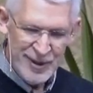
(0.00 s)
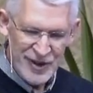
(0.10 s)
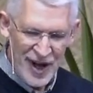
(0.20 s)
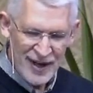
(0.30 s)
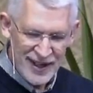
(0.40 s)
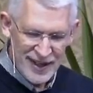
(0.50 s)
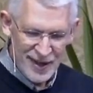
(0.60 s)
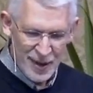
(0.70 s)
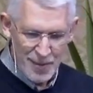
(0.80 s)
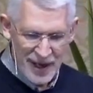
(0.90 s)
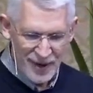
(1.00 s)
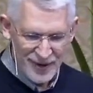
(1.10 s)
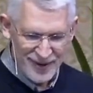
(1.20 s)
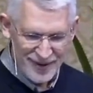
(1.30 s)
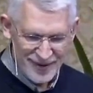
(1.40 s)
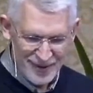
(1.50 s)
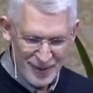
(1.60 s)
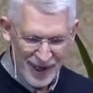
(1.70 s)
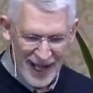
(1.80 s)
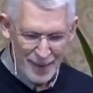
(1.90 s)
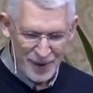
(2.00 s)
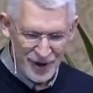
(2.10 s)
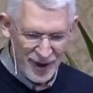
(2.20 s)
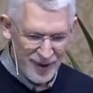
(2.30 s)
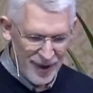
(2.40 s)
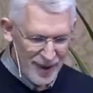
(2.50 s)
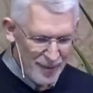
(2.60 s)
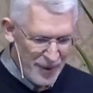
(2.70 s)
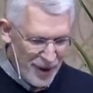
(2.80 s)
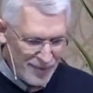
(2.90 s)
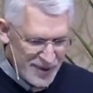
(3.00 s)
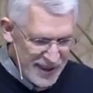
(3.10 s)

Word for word: be talking here about what happened on Palm